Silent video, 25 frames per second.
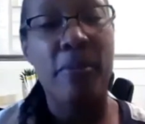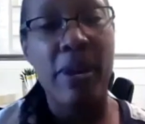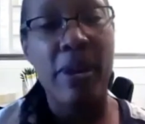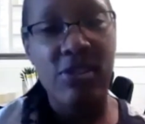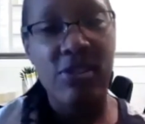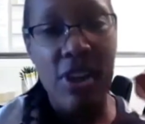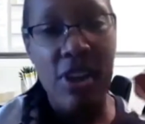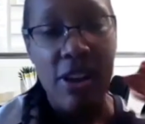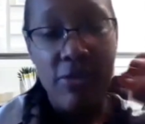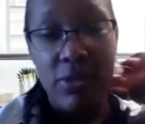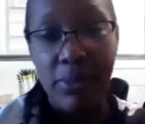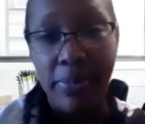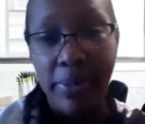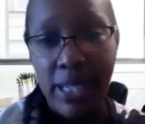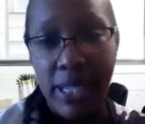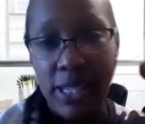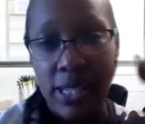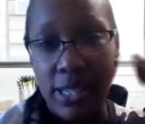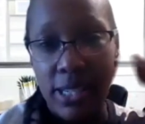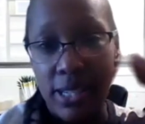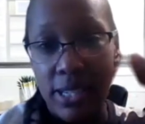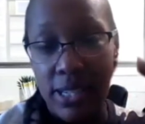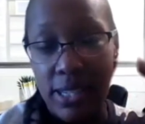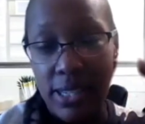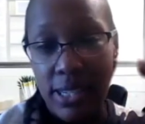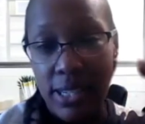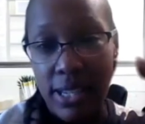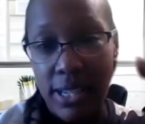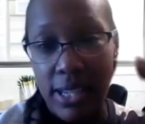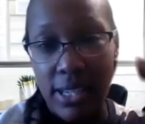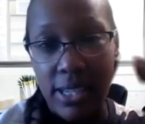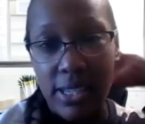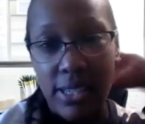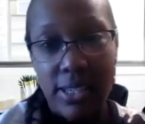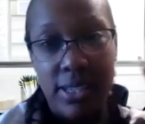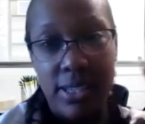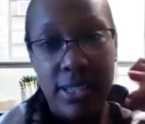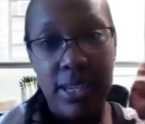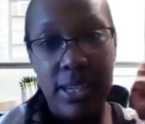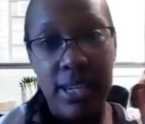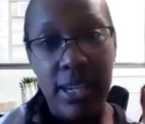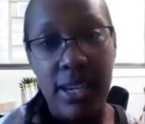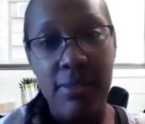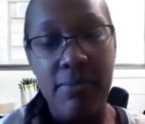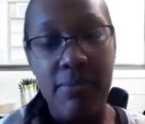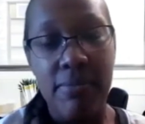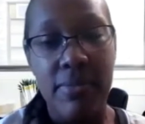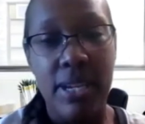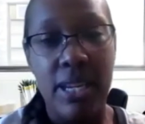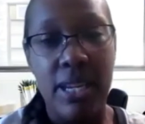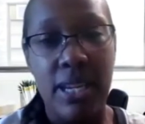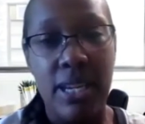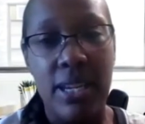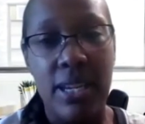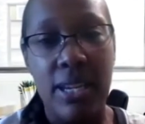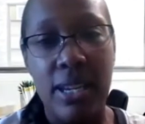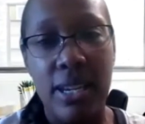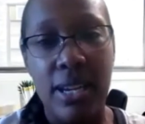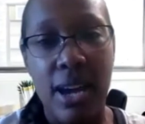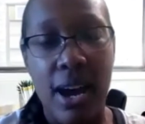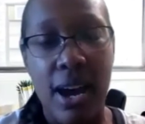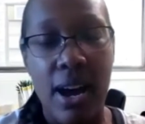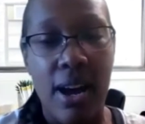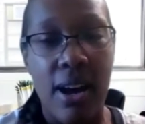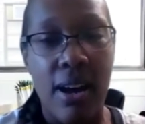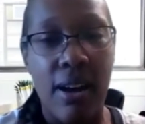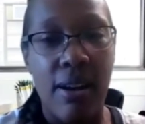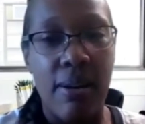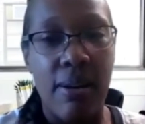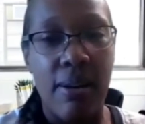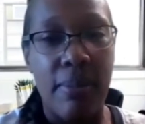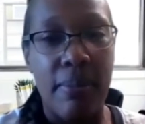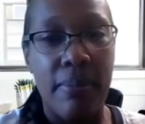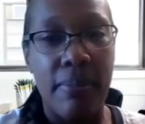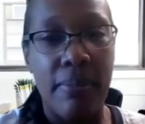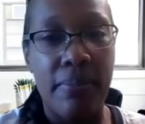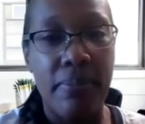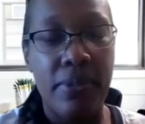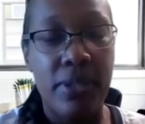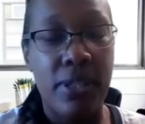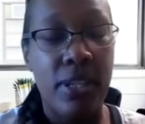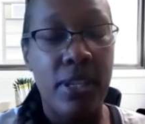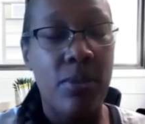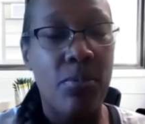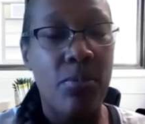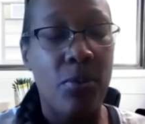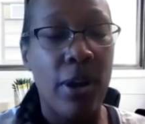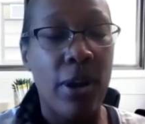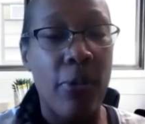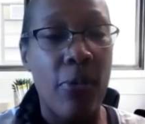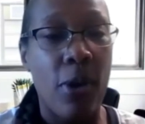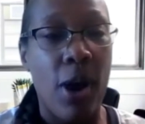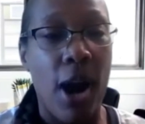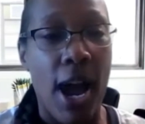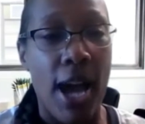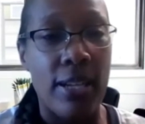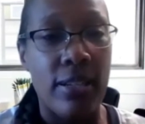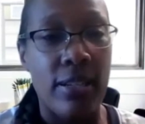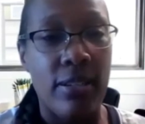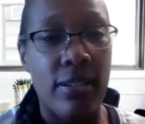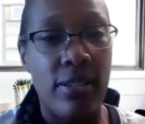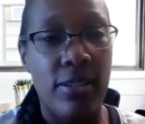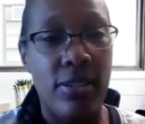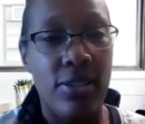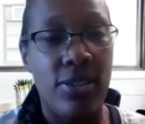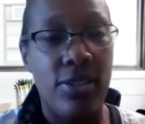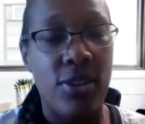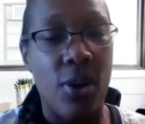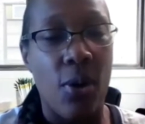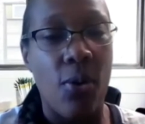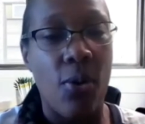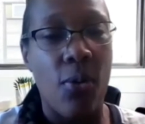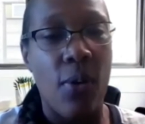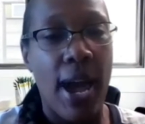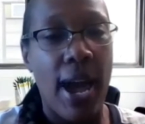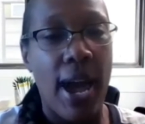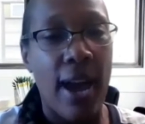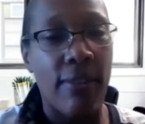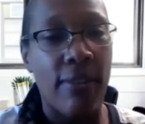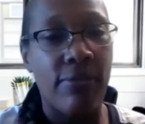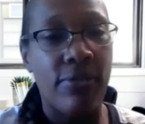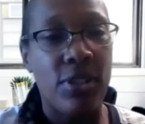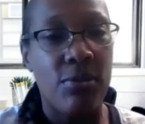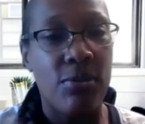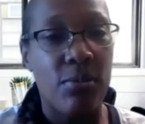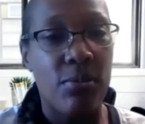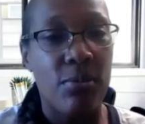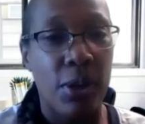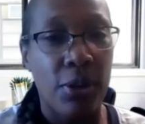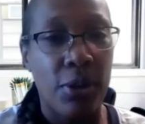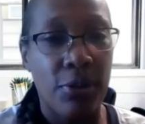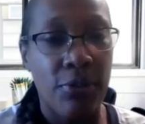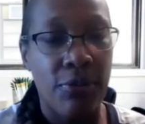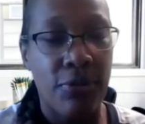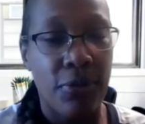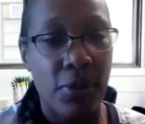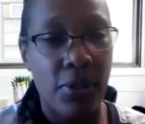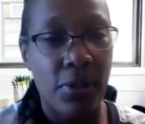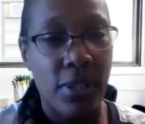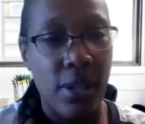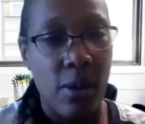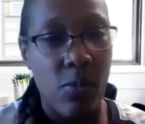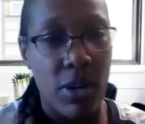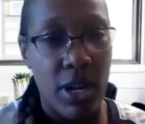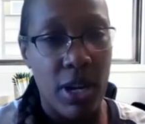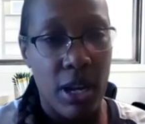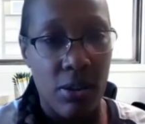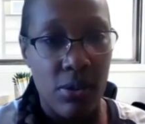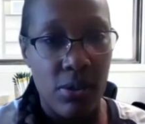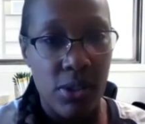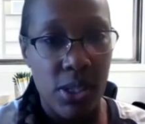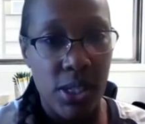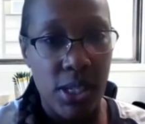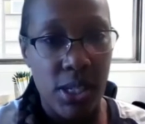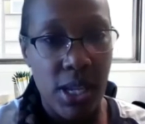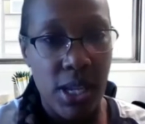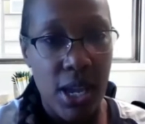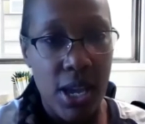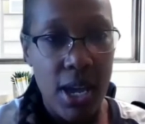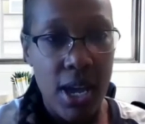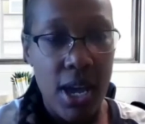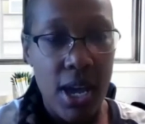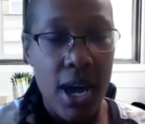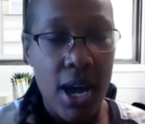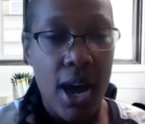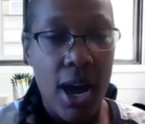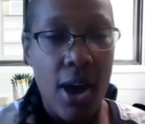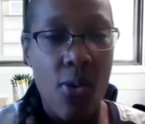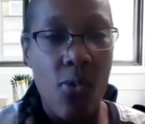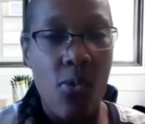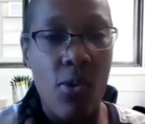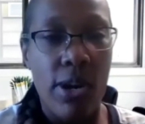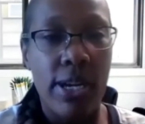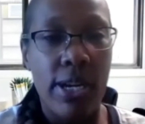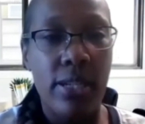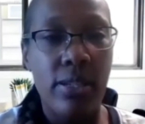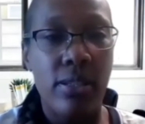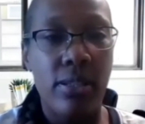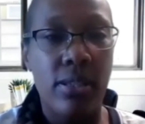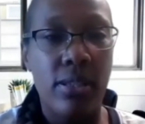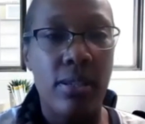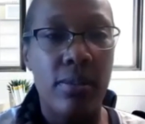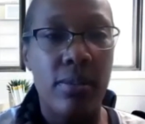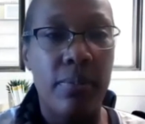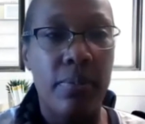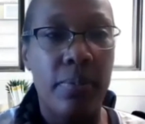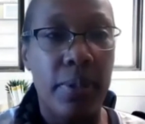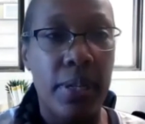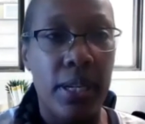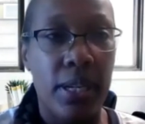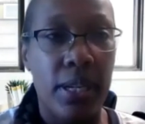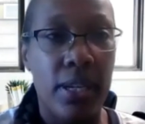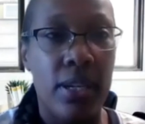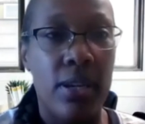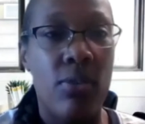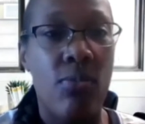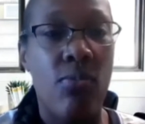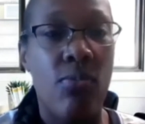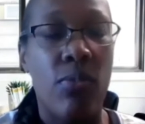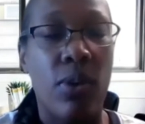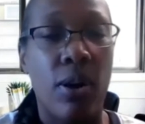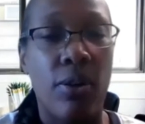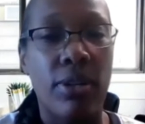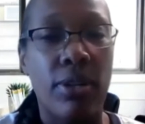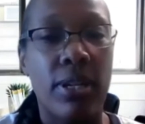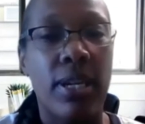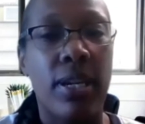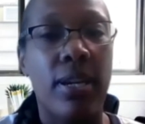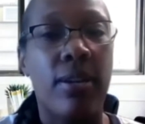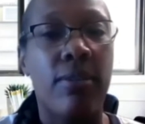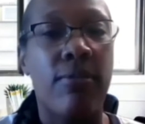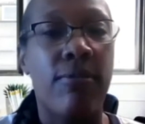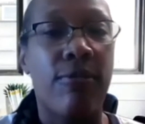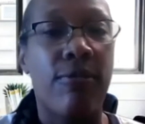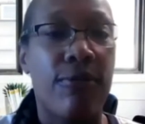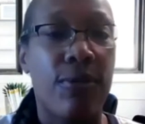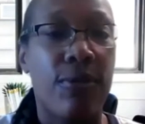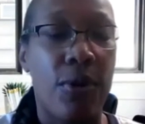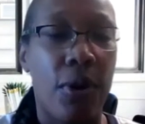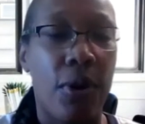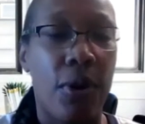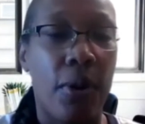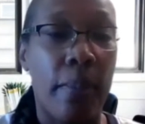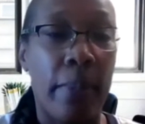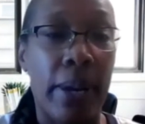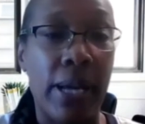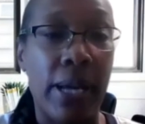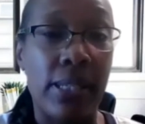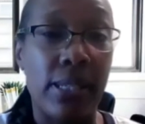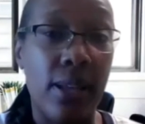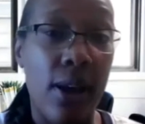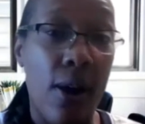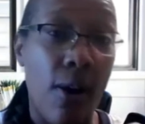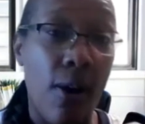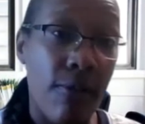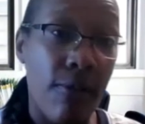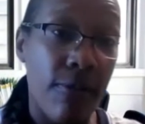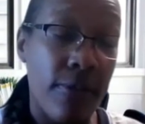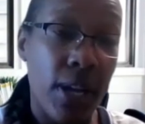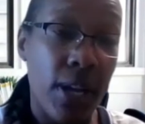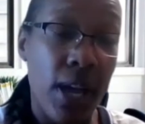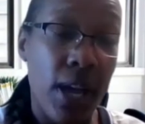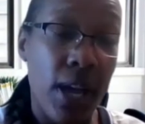my travel business is to get me um, to the point where I don't have to work for someone else. I want to be working for myself